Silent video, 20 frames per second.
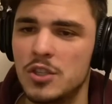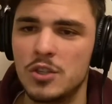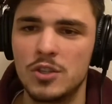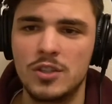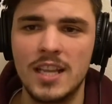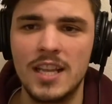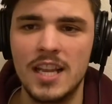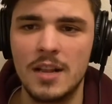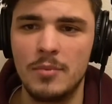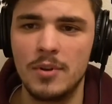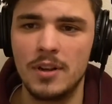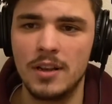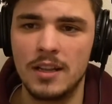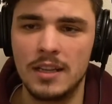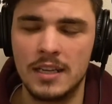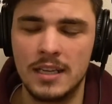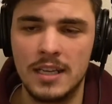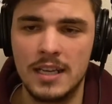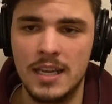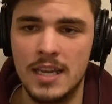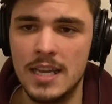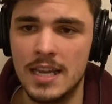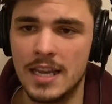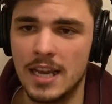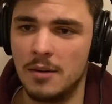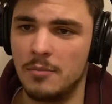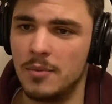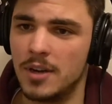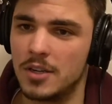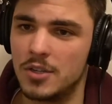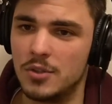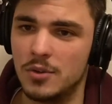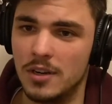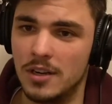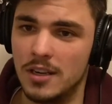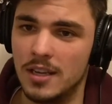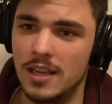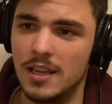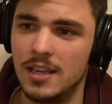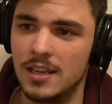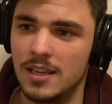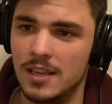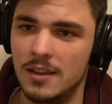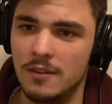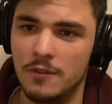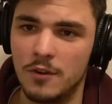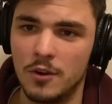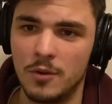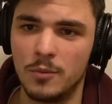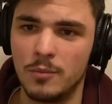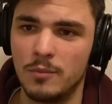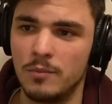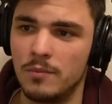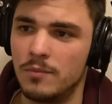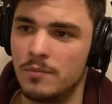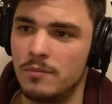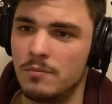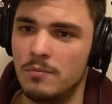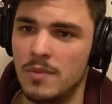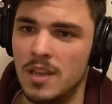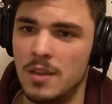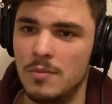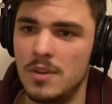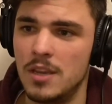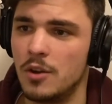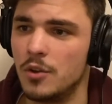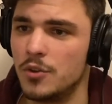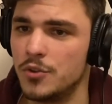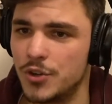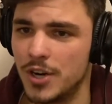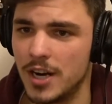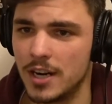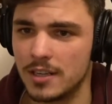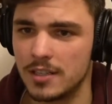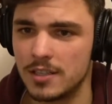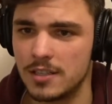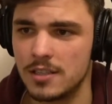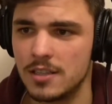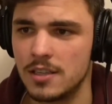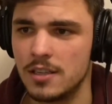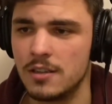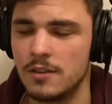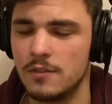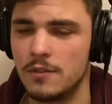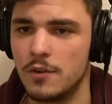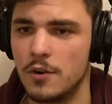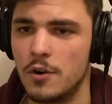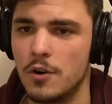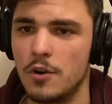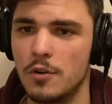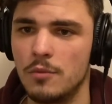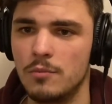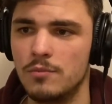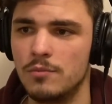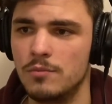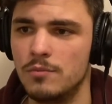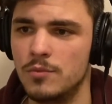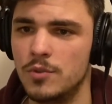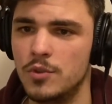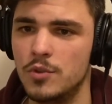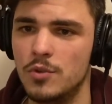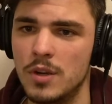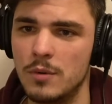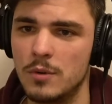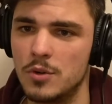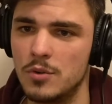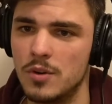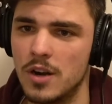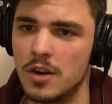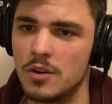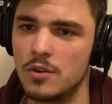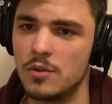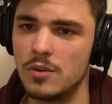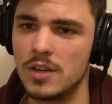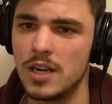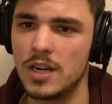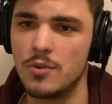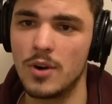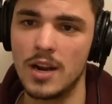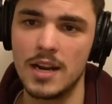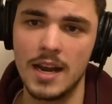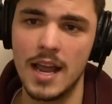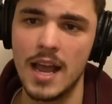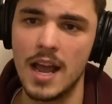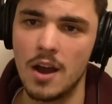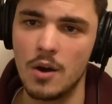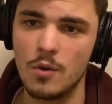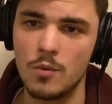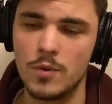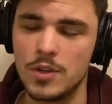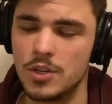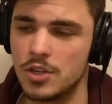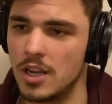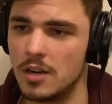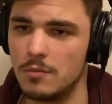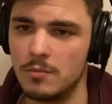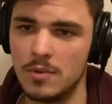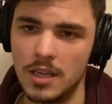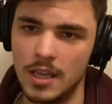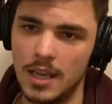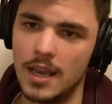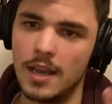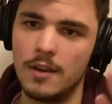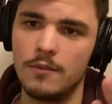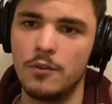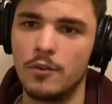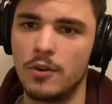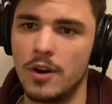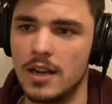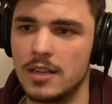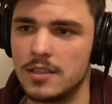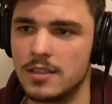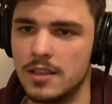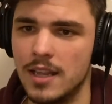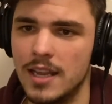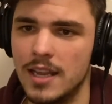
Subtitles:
sustainable income actually from maybe contracts, from doing what you are good at right now, which can be for us